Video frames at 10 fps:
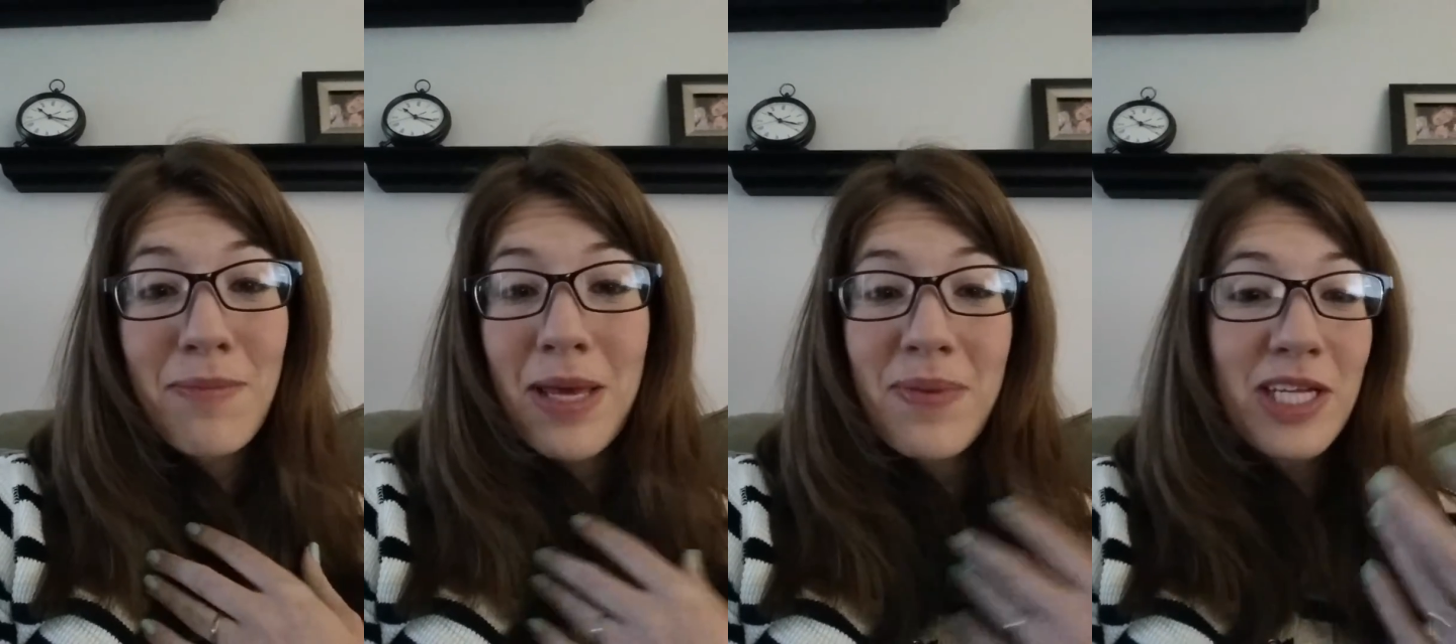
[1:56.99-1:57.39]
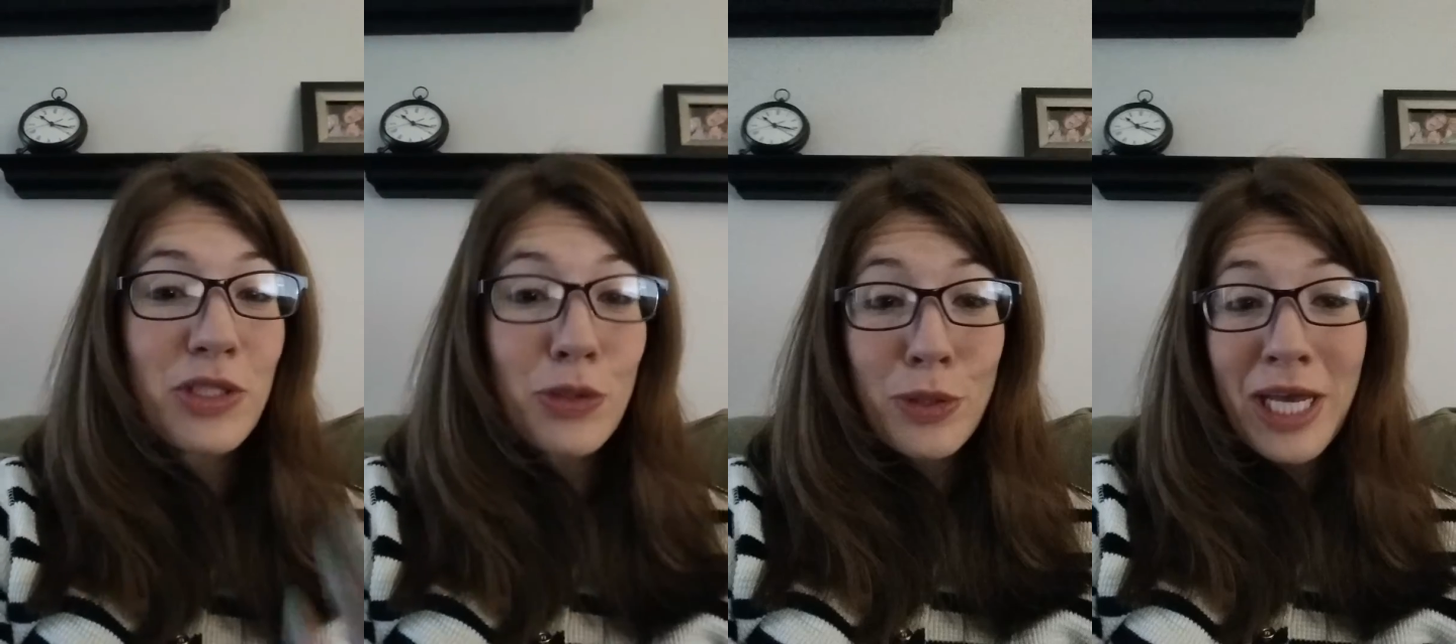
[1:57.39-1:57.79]
Maybe
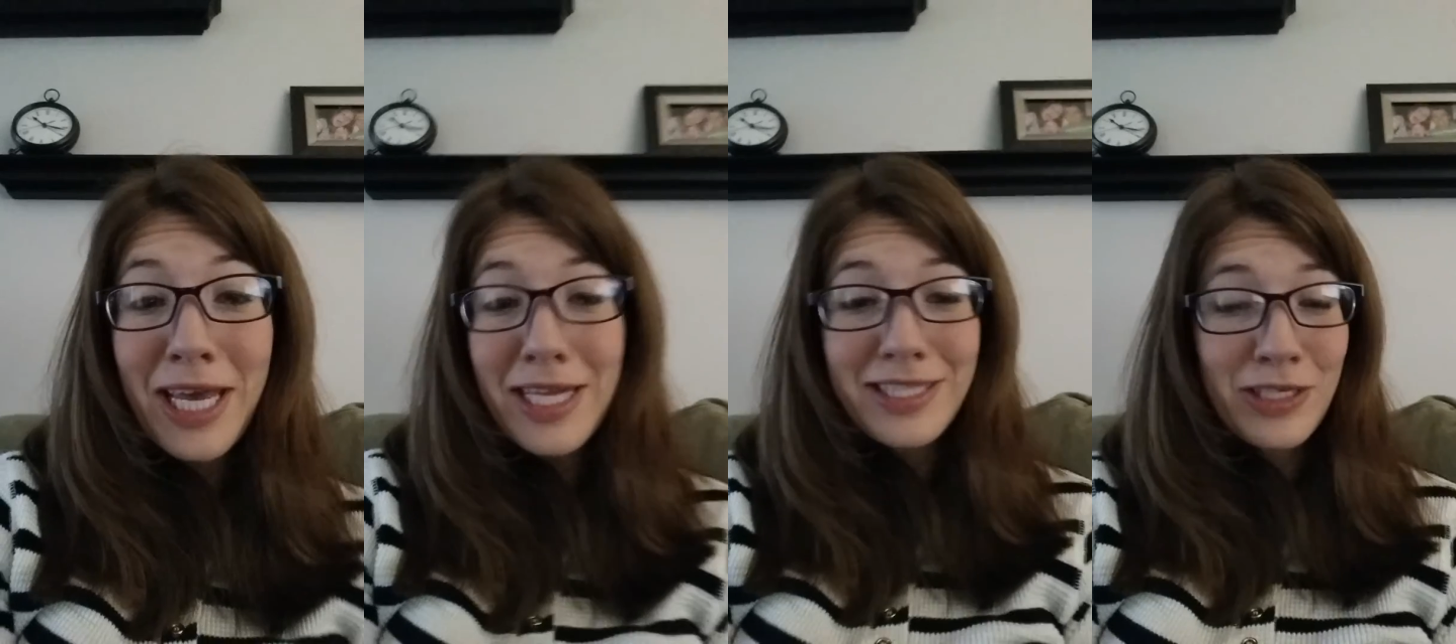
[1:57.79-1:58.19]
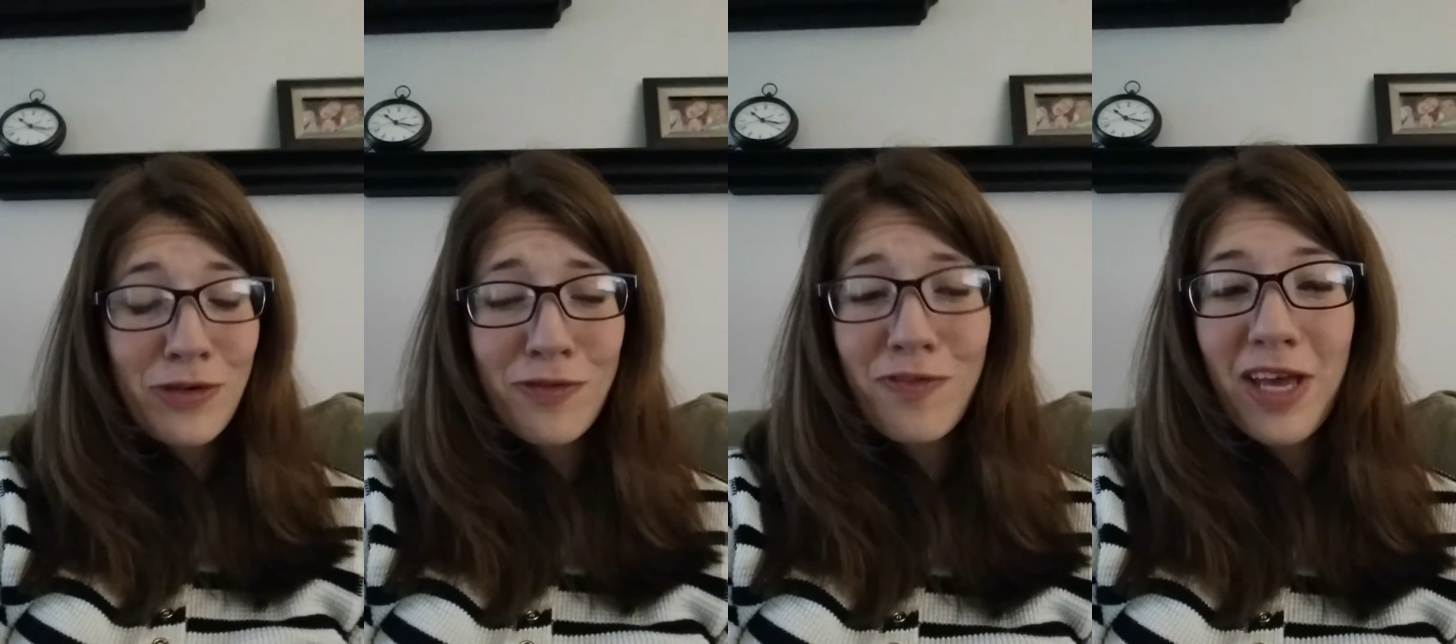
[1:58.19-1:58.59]
it's your kids and
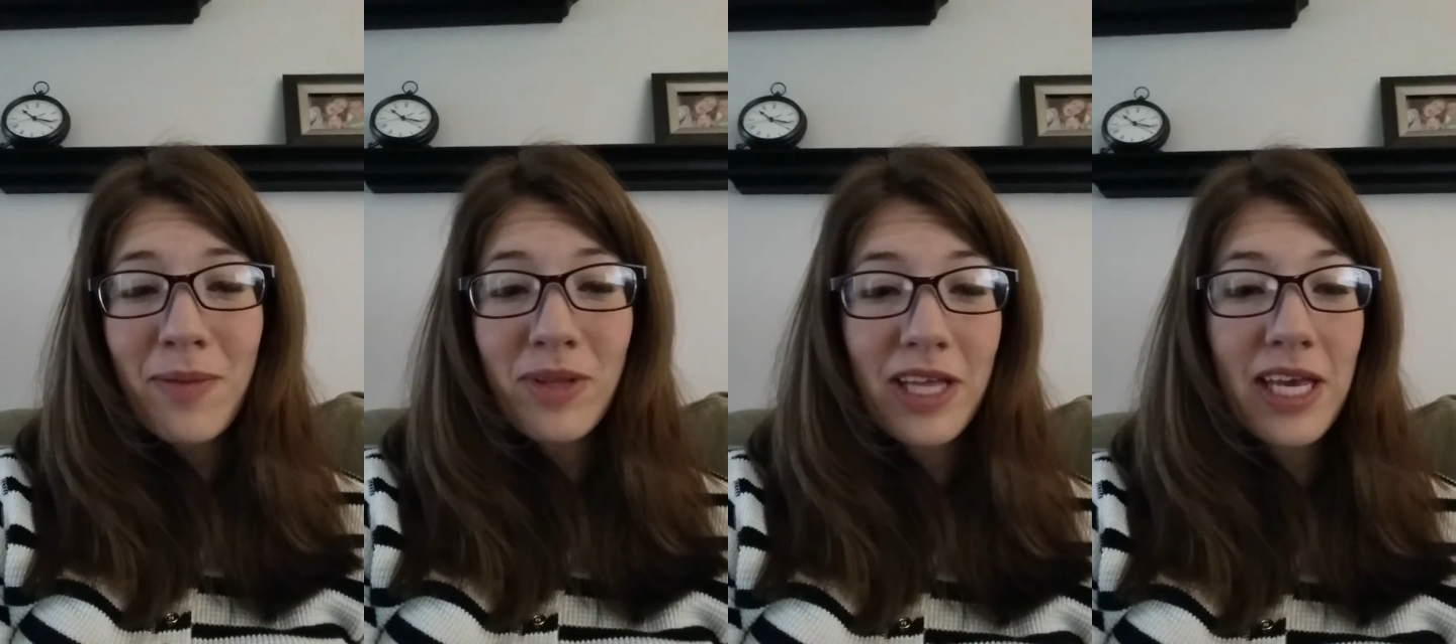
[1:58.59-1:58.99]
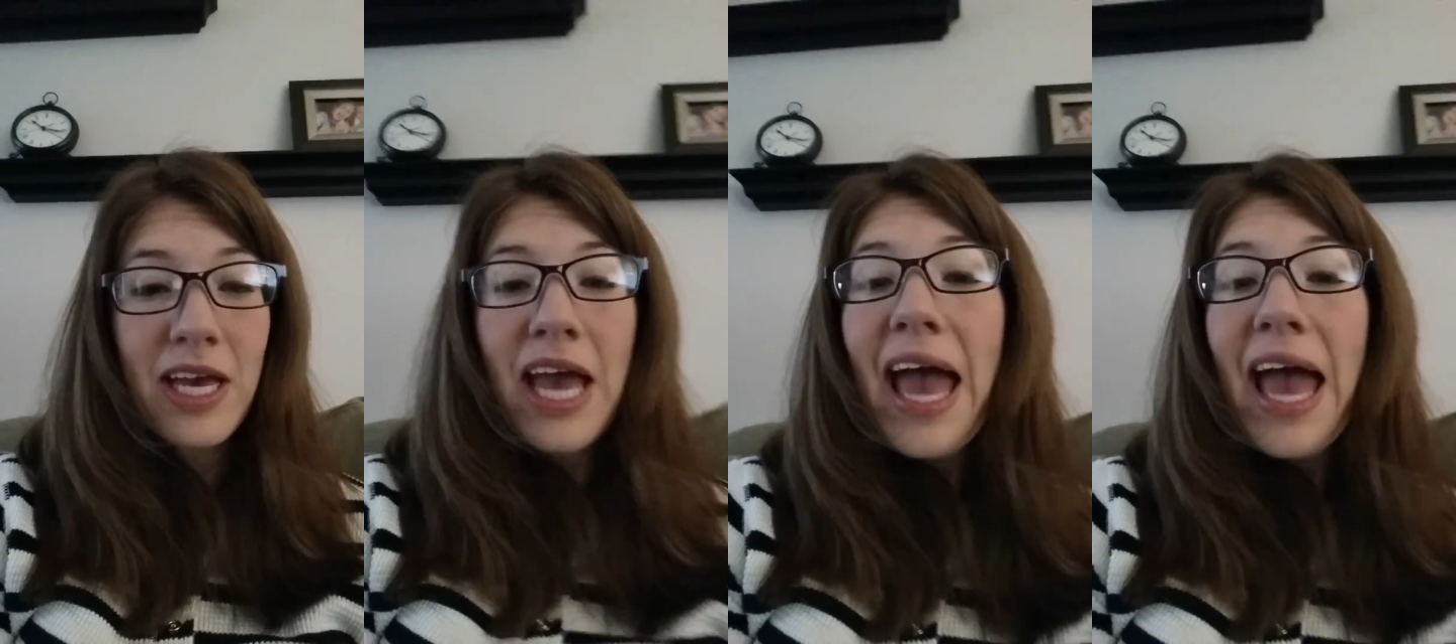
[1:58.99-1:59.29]
your family.